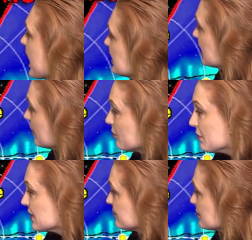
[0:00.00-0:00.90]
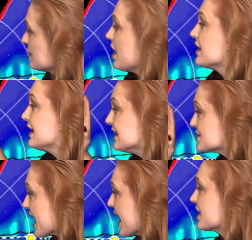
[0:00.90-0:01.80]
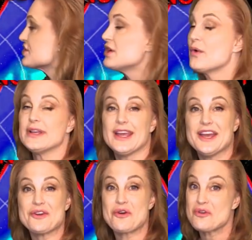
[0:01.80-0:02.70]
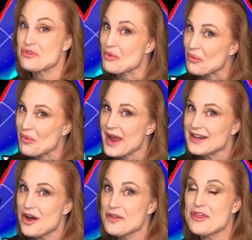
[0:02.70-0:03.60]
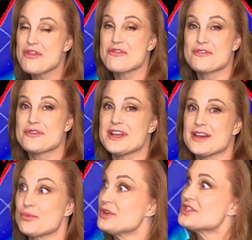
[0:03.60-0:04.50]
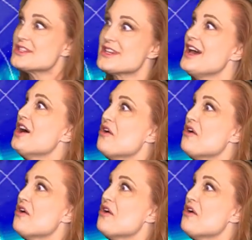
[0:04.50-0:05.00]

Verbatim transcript: And believe it or not, it's actually going to hit Earth right on the 30th, which is,